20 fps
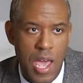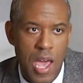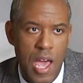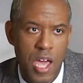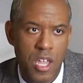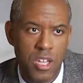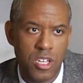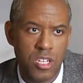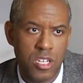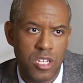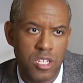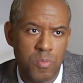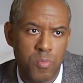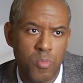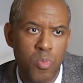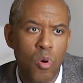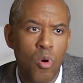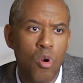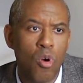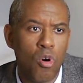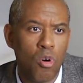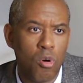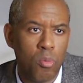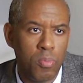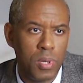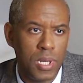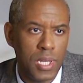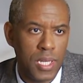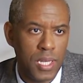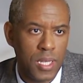And it's
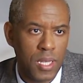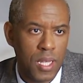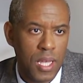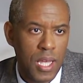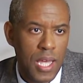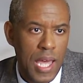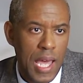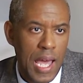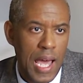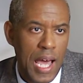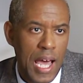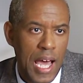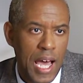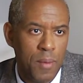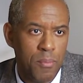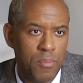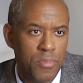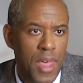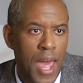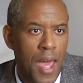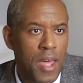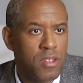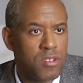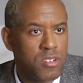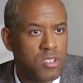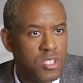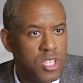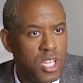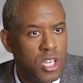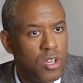probably that
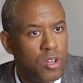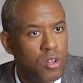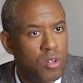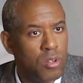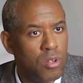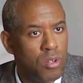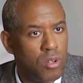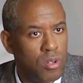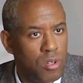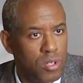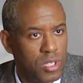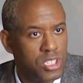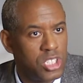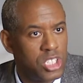single